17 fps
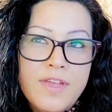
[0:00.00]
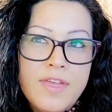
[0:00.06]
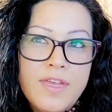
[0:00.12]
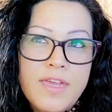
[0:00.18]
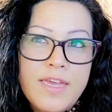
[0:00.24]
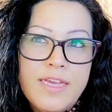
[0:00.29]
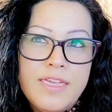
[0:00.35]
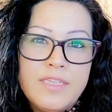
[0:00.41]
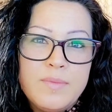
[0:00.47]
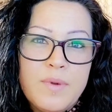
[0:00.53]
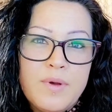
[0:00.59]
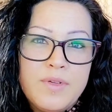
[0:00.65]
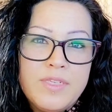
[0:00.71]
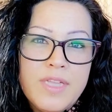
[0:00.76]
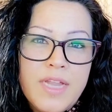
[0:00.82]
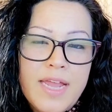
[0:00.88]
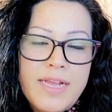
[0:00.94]
is
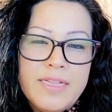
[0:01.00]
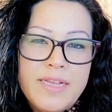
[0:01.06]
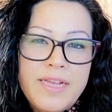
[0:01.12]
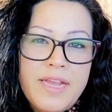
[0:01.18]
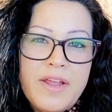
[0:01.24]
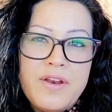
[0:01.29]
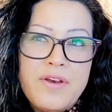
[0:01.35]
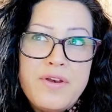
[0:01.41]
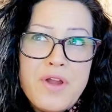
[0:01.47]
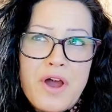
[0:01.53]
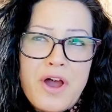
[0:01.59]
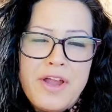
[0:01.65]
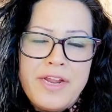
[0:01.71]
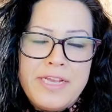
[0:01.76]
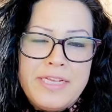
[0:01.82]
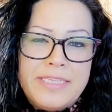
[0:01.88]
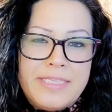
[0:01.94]
most likely
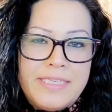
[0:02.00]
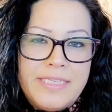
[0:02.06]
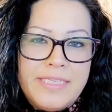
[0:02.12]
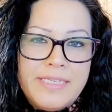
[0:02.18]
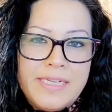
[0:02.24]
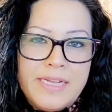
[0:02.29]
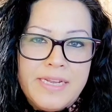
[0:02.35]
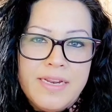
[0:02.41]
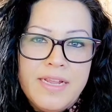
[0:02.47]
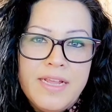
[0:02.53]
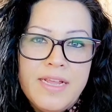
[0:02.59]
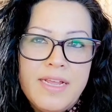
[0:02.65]
non-existent.